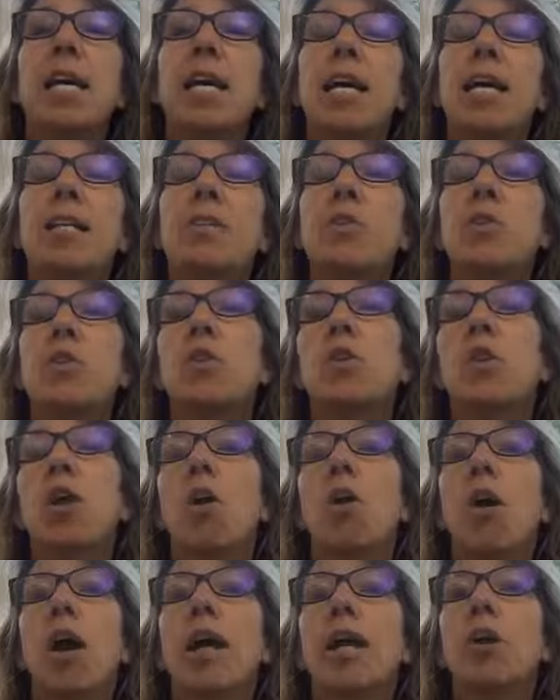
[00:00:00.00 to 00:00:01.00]
Is,
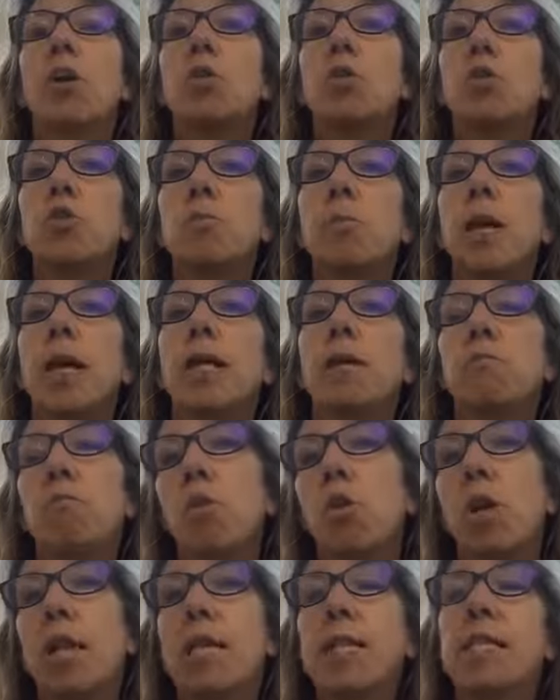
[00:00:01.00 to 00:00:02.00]
I go to bed
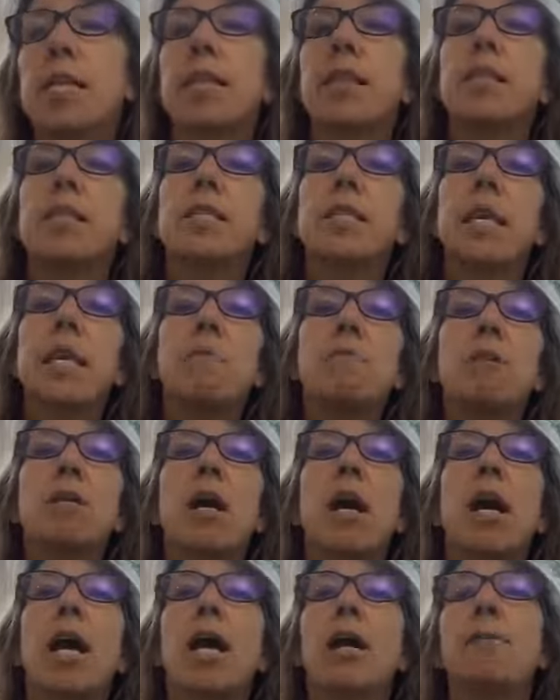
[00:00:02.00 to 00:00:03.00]
more or less at the same
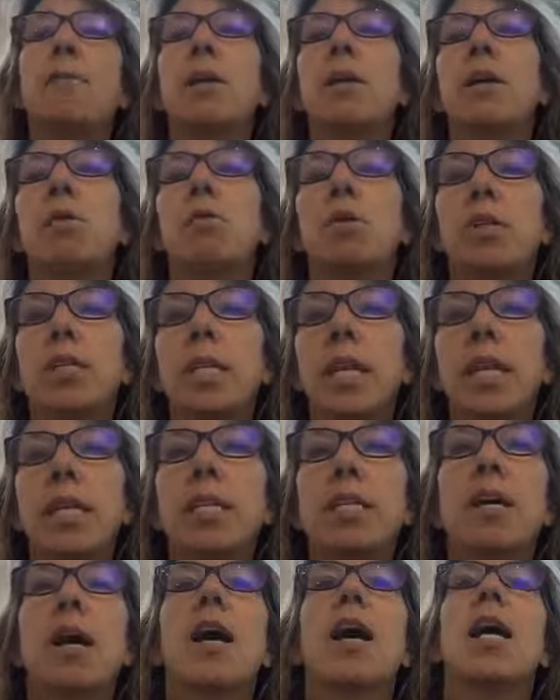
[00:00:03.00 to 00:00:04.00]
time, and I will take
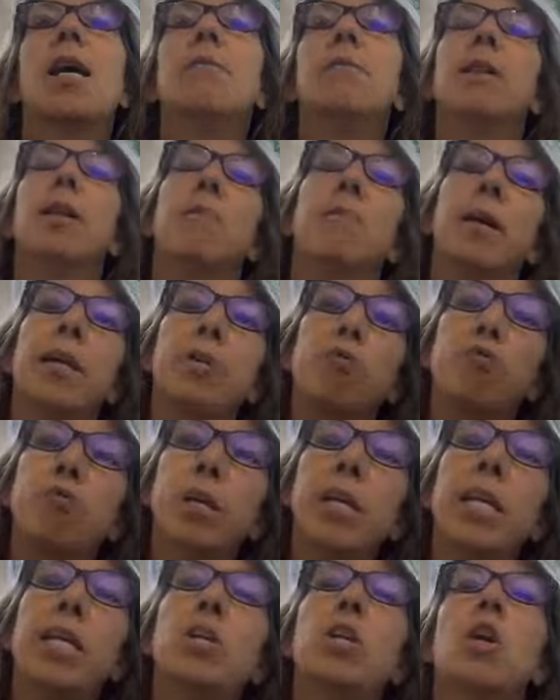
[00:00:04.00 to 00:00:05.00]
time and I might
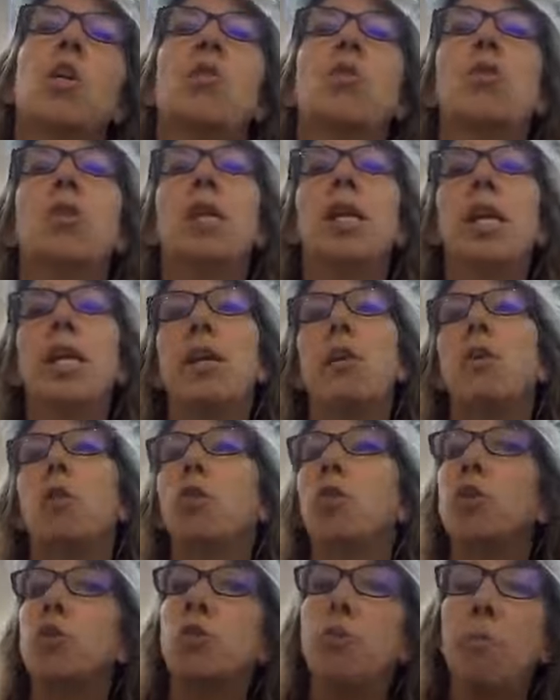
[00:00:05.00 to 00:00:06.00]
read only,
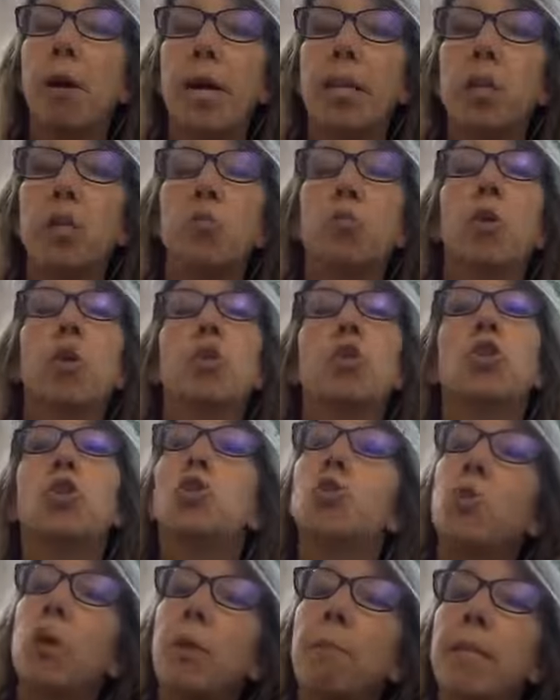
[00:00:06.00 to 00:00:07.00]
or you might want to
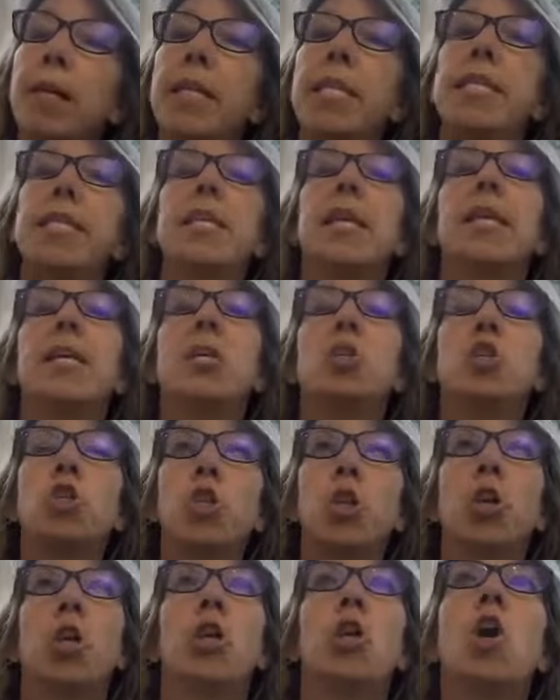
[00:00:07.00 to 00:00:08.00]
do a
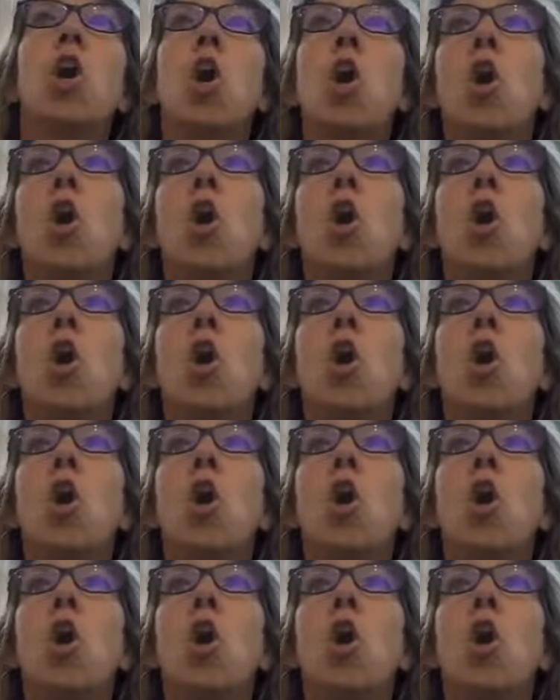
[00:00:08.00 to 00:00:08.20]
meditation,